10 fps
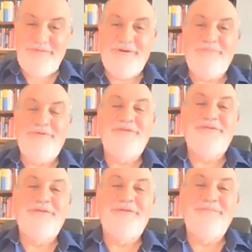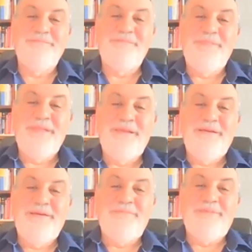smart person,
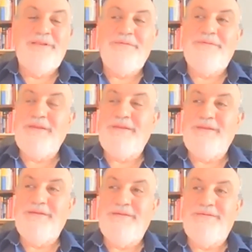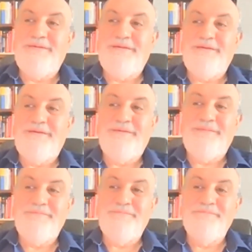but I think his
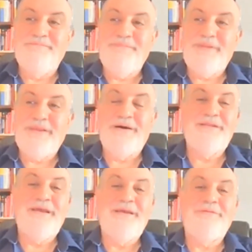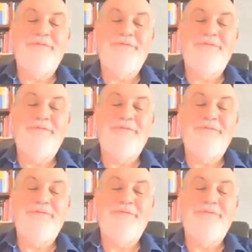um, contact